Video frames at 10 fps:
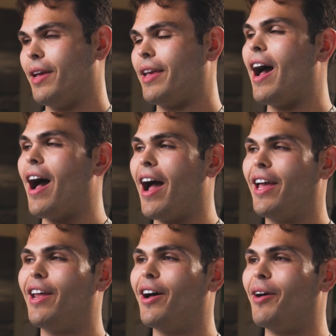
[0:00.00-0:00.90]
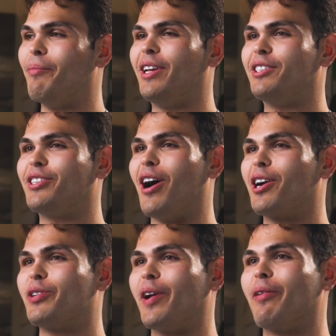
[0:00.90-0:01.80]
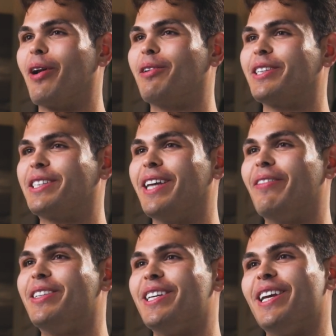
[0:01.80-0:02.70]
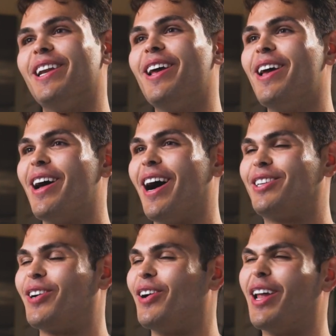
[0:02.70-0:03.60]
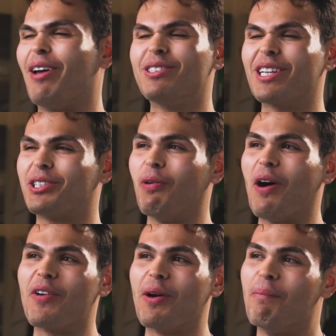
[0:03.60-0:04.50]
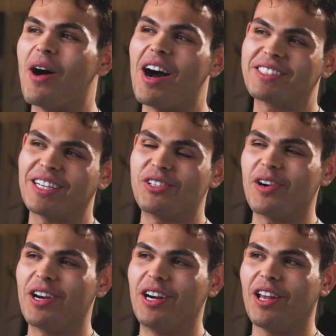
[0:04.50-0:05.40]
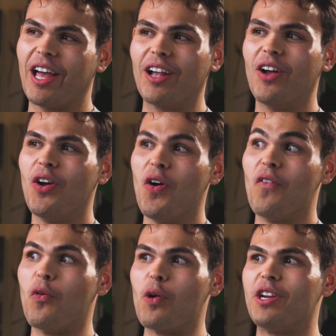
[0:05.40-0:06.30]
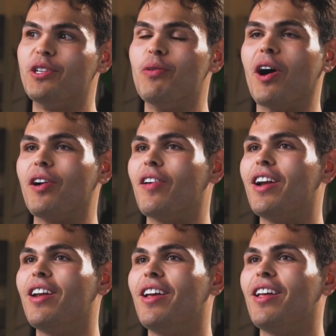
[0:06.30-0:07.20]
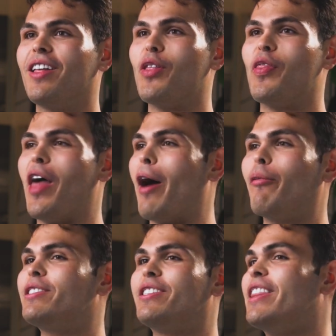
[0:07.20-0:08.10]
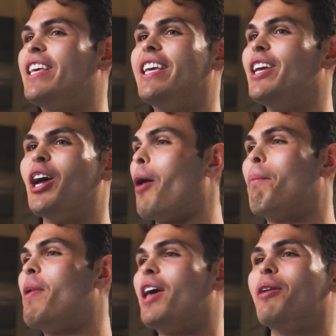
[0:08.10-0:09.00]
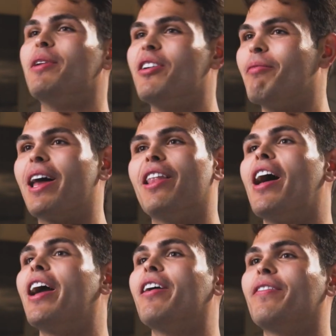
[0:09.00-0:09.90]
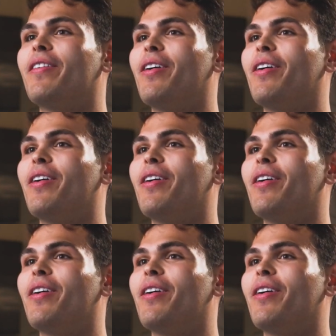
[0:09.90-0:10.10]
Yeah, I hit a mean stock trade when I was like 17. It was like $1,200. I turned it into like 4,200. That was the epitome of my life.